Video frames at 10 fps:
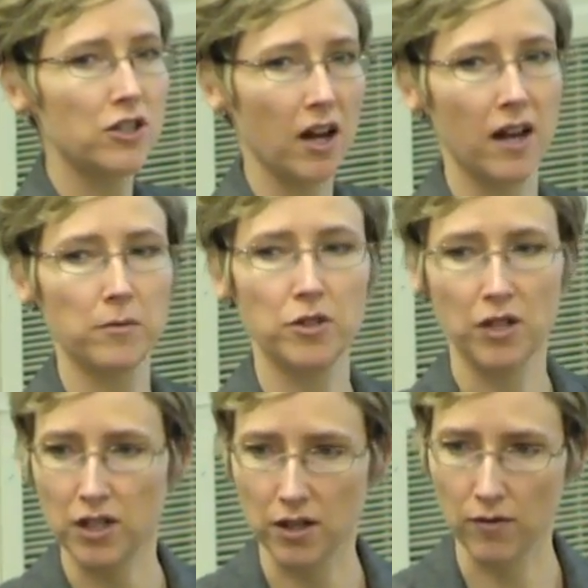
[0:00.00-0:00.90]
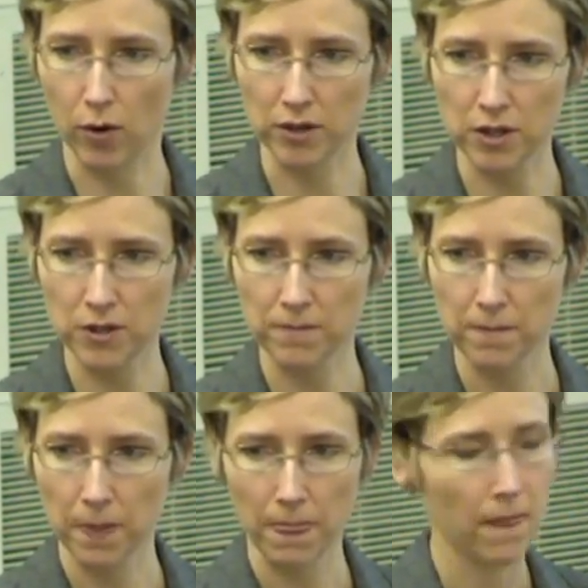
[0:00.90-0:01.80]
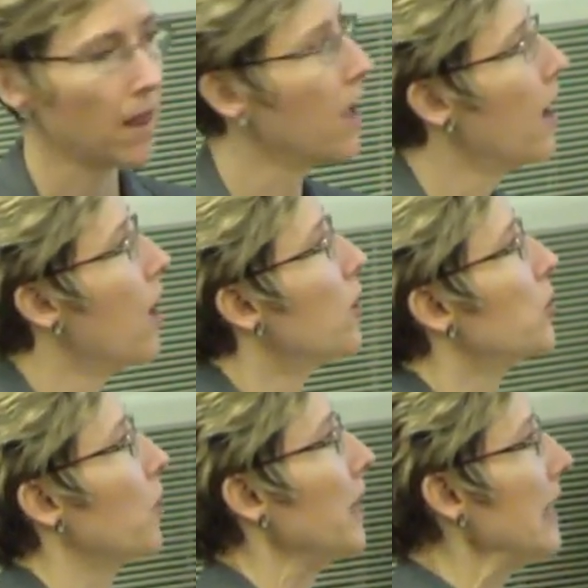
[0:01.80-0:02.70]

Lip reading: times change in voltage. So an